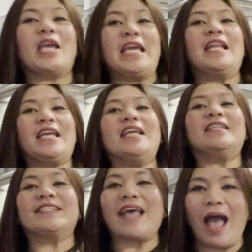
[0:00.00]
it
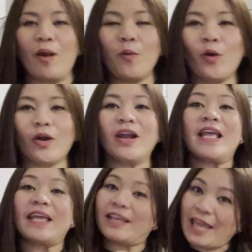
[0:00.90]
is our
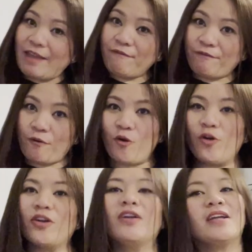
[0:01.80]
game
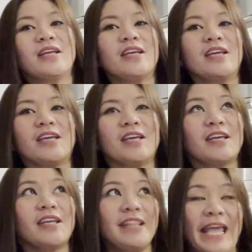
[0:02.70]
4
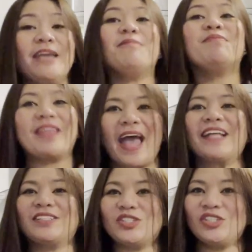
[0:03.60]
name
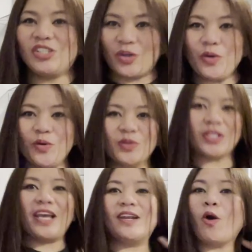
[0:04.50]
that juice
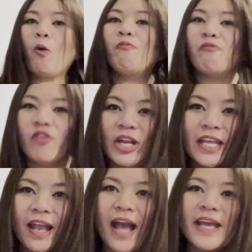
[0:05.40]
and hopefully
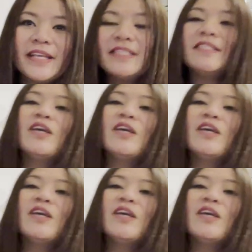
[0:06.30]
guys